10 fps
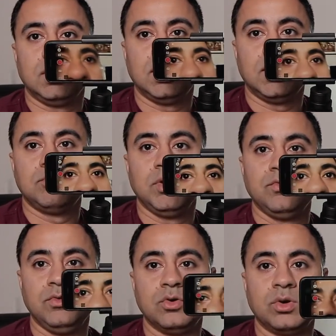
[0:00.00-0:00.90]

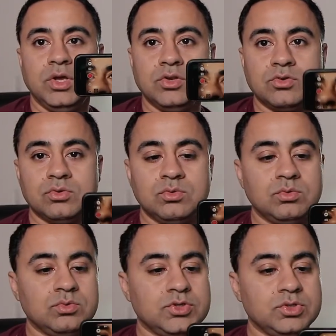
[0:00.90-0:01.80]
If you're
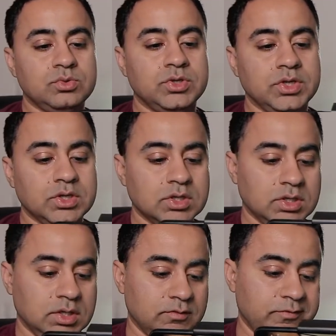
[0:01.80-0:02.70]
into shooting
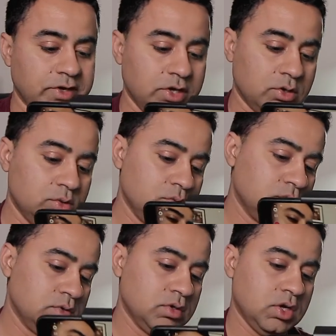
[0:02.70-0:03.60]
video
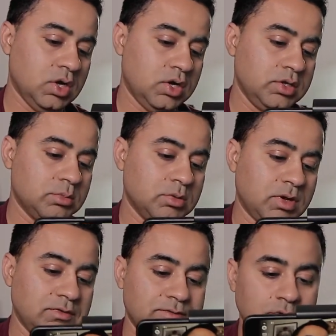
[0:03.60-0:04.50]
on your
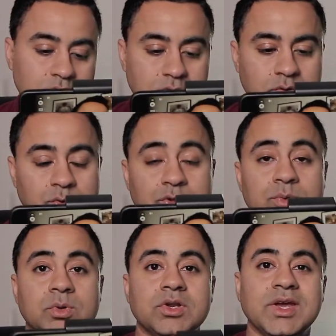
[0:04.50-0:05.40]
mobile phone, or you
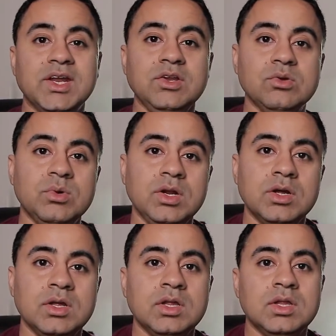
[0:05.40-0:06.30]
want to get into it,
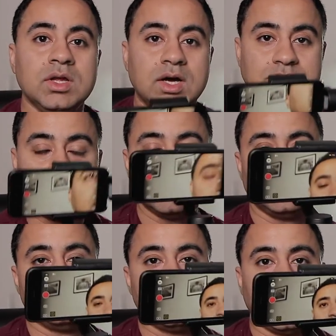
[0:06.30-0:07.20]
I
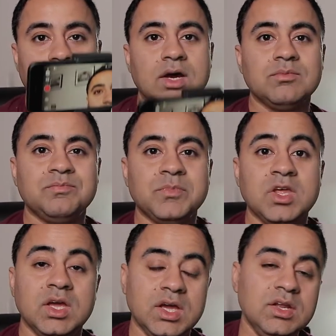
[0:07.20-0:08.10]
suggest you check it out.
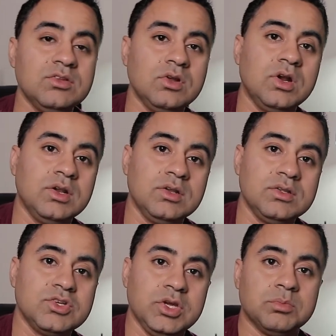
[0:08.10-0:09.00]
It is
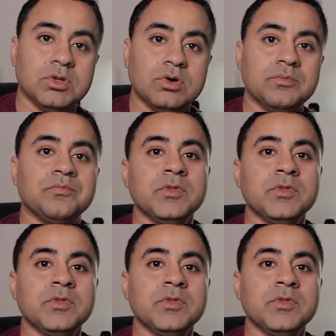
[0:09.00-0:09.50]
not cheap though.